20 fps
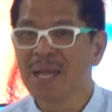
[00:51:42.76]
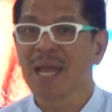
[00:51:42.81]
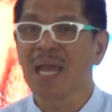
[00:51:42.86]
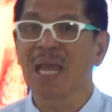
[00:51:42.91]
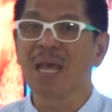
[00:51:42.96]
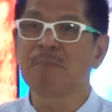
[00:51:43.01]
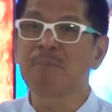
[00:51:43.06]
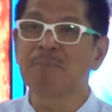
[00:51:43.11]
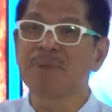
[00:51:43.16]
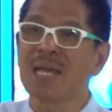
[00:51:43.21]

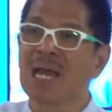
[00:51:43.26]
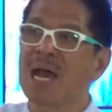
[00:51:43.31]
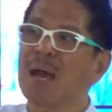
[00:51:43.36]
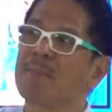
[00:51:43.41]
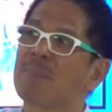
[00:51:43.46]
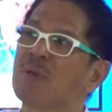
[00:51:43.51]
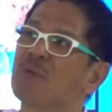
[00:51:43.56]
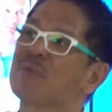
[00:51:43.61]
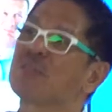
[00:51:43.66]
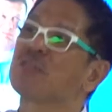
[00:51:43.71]
and be
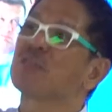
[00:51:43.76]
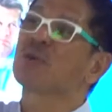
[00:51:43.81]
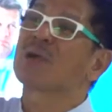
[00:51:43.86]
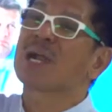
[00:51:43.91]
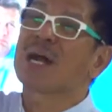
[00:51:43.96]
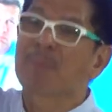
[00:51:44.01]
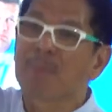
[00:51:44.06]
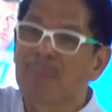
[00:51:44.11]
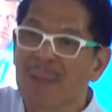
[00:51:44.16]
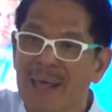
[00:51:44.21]
happy with your
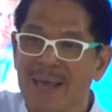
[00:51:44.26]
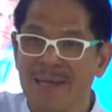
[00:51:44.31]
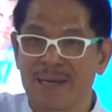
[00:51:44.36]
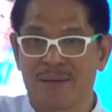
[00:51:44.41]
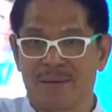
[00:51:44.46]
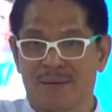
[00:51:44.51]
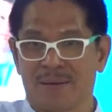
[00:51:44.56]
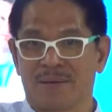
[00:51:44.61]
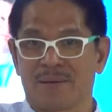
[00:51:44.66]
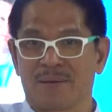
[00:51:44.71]
upline.
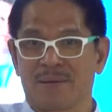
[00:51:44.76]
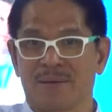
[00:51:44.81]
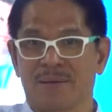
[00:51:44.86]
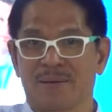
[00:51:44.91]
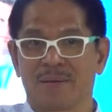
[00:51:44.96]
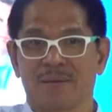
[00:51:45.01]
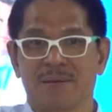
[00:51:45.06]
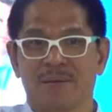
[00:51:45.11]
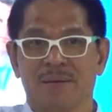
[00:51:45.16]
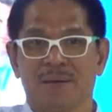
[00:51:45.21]

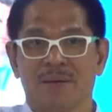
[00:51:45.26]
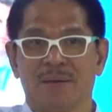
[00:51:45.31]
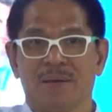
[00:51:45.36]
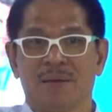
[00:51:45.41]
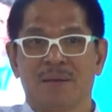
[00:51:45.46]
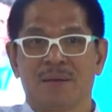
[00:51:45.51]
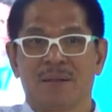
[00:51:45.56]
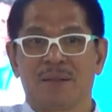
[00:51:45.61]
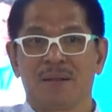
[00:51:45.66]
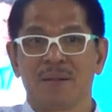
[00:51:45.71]

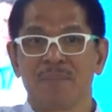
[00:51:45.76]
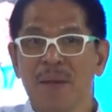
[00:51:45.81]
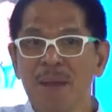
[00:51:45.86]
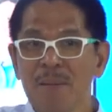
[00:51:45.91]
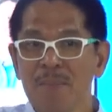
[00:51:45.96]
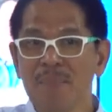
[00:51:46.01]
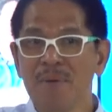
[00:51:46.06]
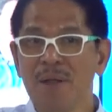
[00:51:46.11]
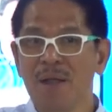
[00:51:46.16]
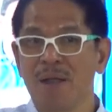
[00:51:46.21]

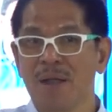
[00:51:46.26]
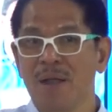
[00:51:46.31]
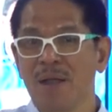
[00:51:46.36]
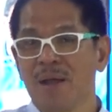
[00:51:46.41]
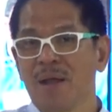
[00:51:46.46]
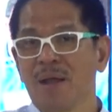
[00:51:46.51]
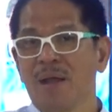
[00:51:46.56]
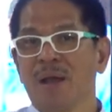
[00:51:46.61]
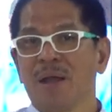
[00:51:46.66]
Remember